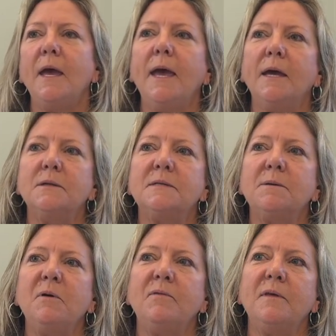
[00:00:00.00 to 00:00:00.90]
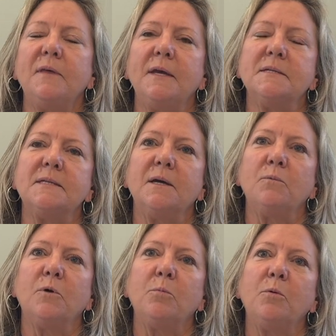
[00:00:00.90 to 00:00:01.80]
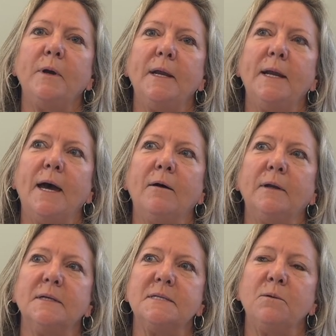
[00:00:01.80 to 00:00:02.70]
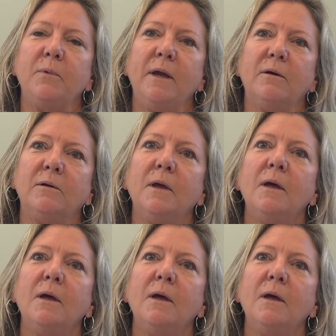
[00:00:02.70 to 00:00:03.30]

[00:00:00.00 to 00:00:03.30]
And some of the things that were pointed out is that we are